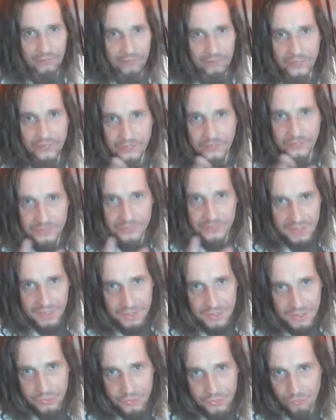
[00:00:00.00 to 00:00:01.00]
succeeds,
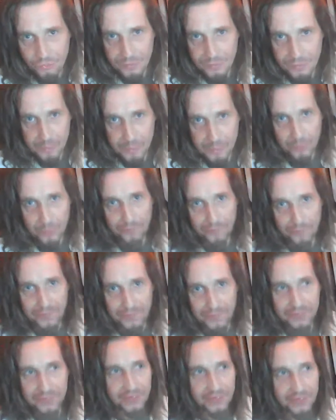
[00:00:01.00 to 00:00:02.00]
you'll reap the profits.